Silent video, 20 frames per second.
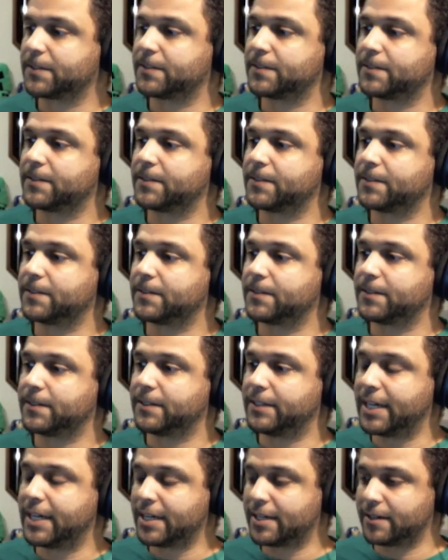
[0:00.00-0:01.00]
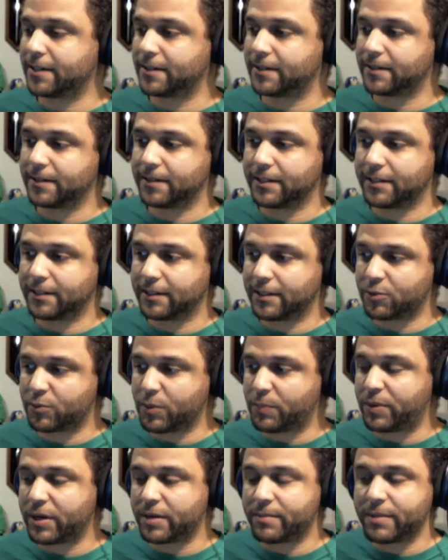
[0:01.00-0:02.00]
Oh, do we? Yeah, because
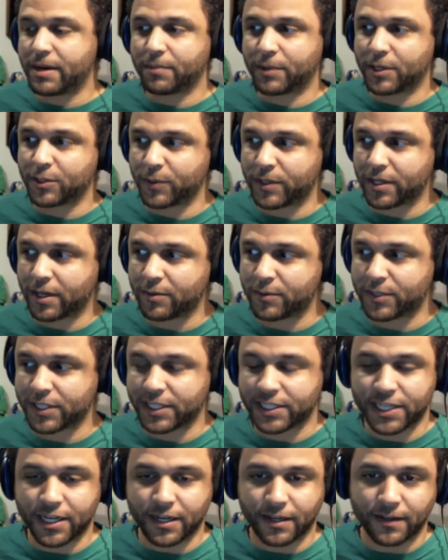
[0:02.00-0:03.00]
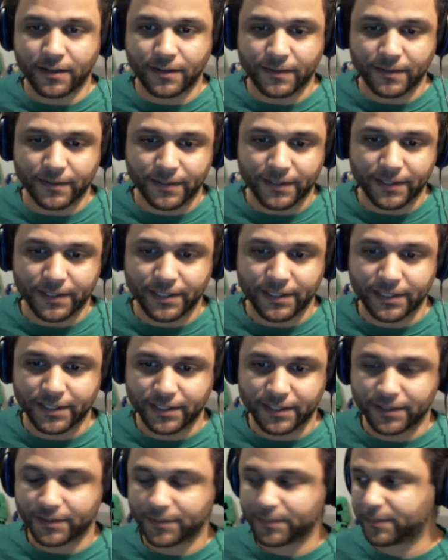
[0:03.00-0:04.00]
we put him up because we thought he was going to suck.
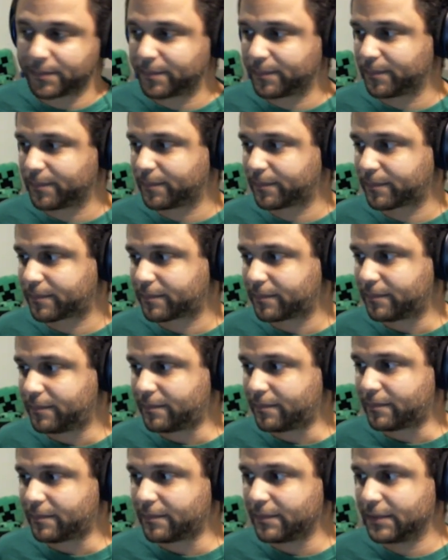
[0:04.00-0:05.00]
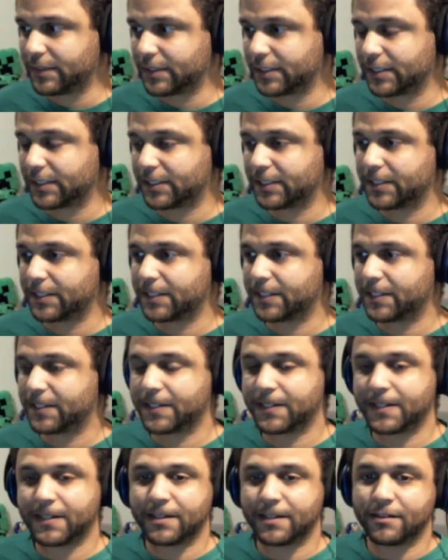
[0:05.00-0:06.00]
Oh, well, I guess we can pull
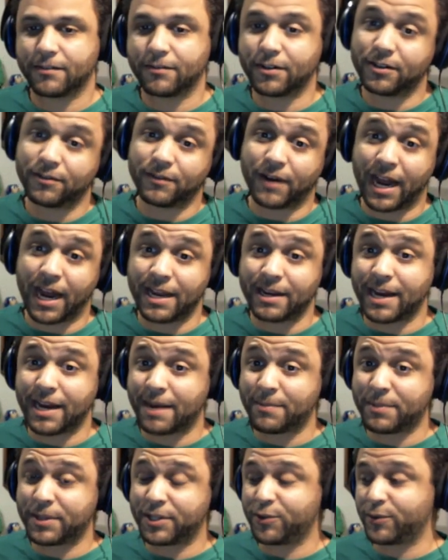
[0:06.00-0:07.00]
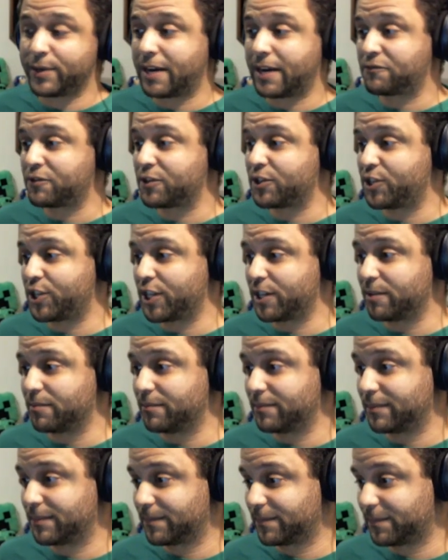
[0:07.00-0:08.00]
him out. Well, I, I'm going to do it after the
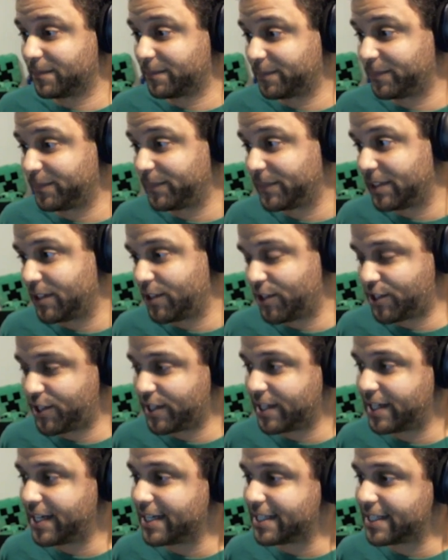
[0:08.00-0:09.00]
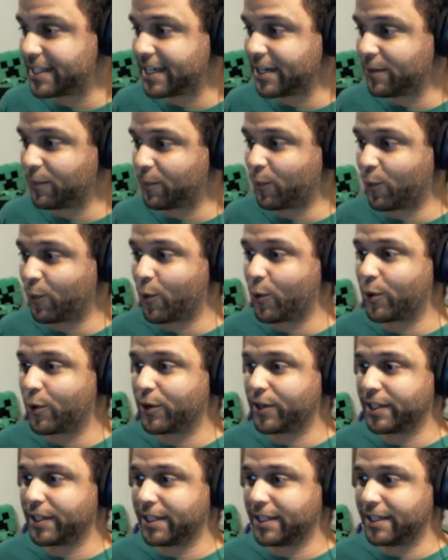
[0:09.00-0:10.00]
gym. Just in case they get
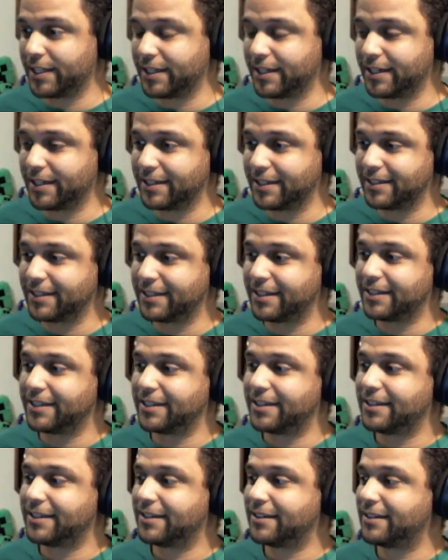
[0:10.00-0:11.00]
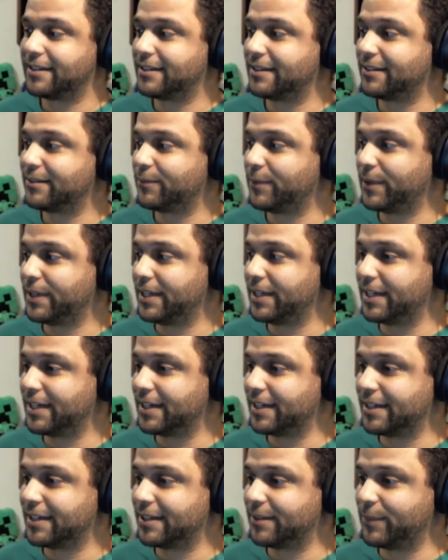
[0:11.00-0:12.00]
roared and then uh, we,
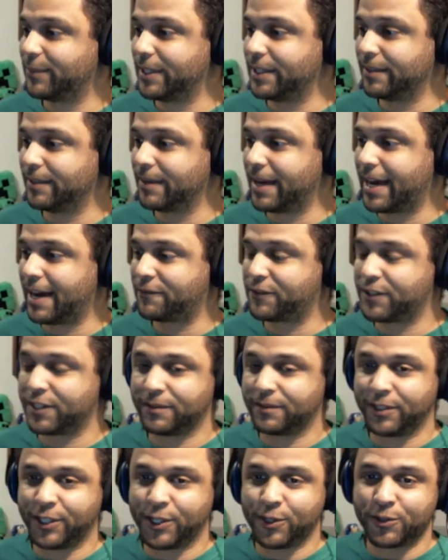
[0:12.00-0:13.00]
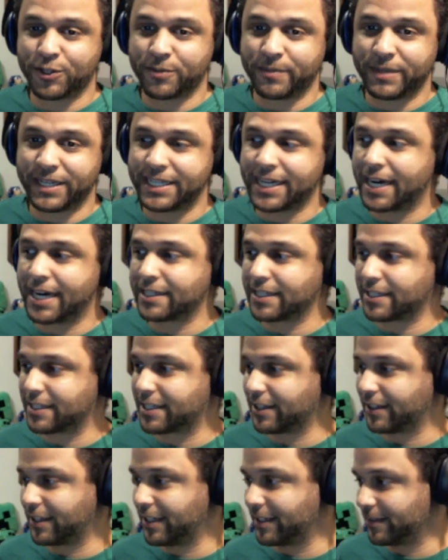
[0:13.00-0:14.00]
uh, we have to use him and he dies
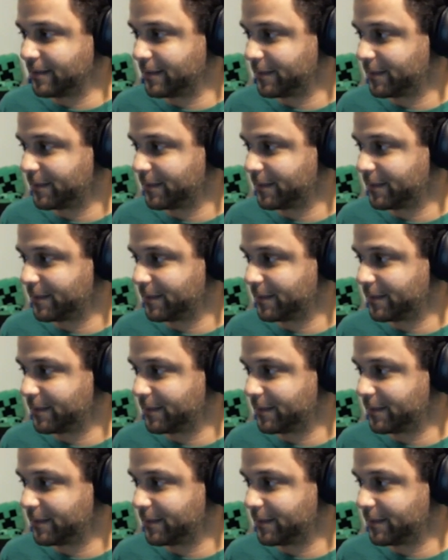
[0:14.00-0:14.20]
instantly.